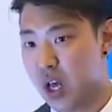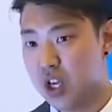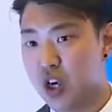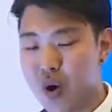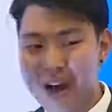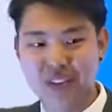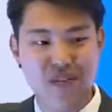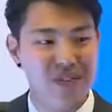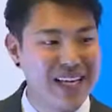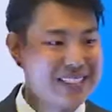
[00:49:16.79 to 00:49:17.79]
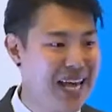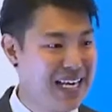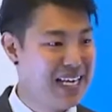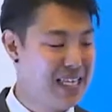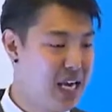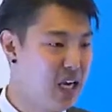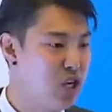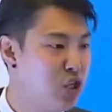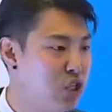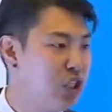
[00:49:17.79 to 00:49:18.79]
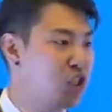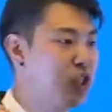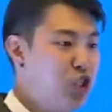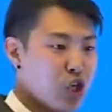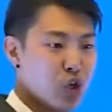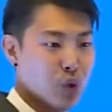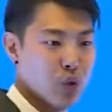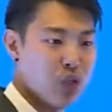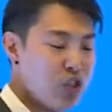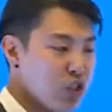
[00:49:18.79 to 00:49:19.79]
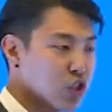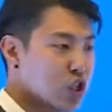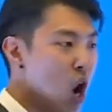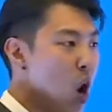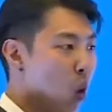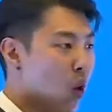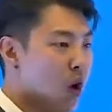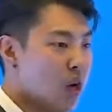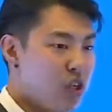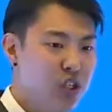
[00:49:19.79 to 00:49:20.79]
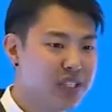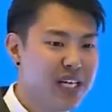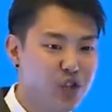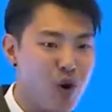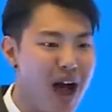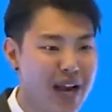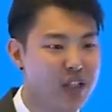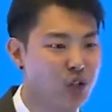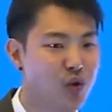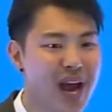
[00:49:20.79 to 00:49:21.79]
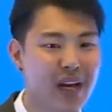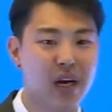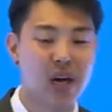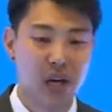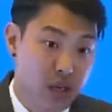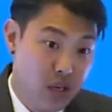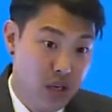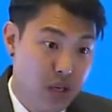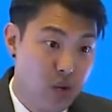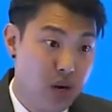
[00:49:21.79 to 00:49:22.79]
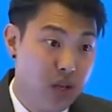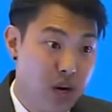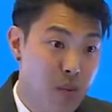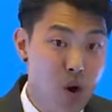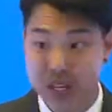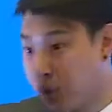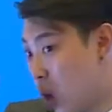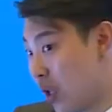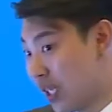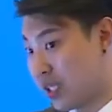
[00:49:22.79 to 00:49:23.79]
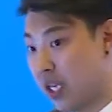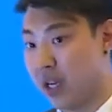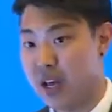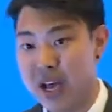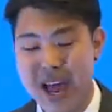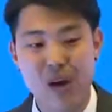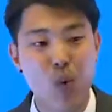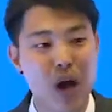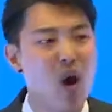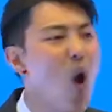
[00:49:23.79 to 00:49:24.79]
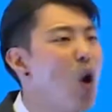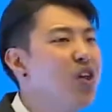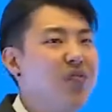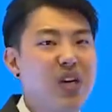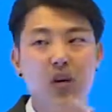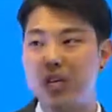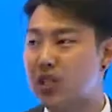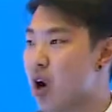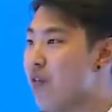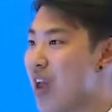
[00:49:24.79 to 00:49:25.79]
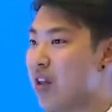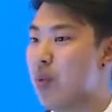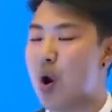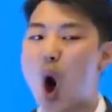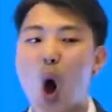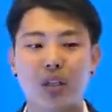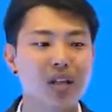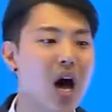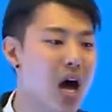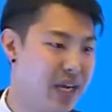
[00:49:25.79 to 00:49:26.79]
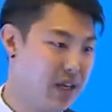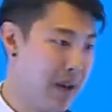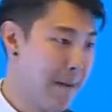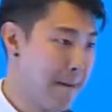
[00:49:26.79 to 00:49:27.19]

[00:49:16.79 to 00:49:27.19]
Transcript: You don't have to invest anything. You just do. You just go. You just say, try it. It's great. You want to learn more? Let's go listen. And what? All the VODs are available online.